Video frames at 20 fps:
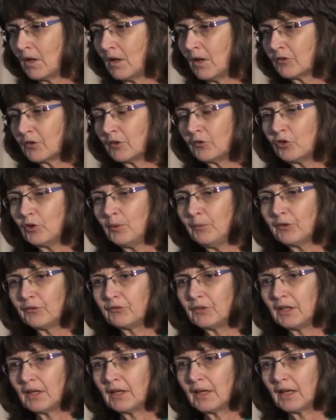So in terms of
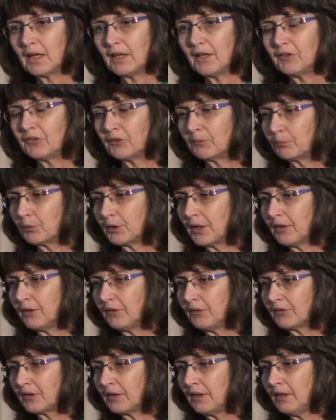DAAs in
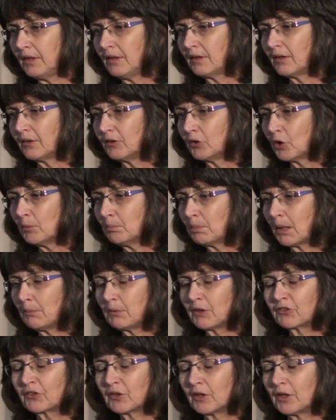pregnancy, there's no
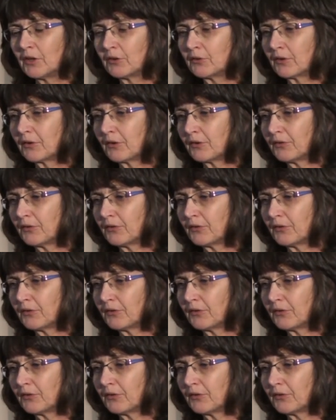published data on the